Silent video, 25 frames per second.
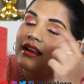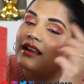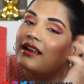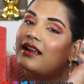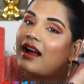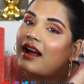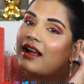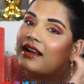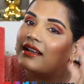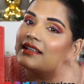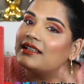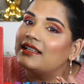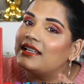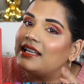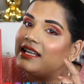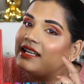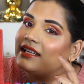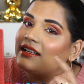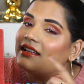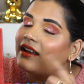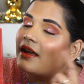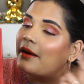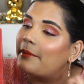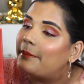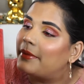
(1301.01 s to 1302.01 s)
gotten
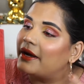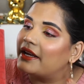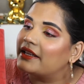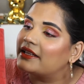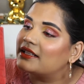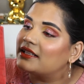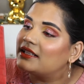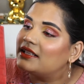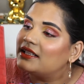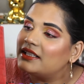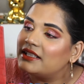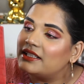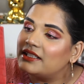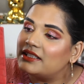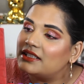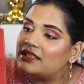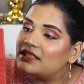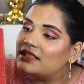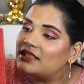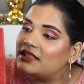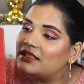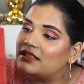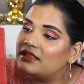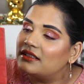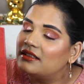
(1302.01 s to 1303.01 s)
eaten up by the
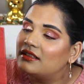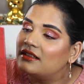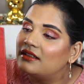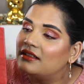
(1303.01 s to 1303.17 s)
glitter.